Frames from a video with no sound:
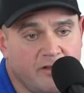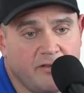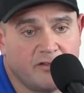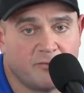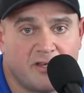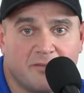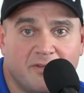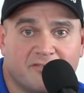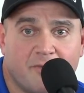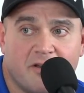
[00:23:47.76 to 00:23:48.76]
you go. There's where you can
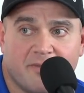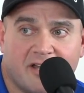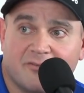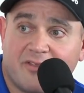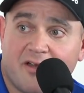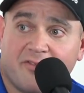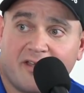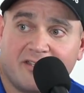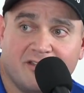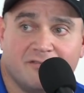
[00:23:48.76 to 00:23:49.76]
be smart about it with Health
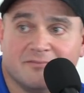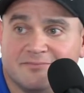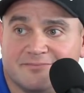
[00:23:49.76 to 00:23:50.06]
IQ.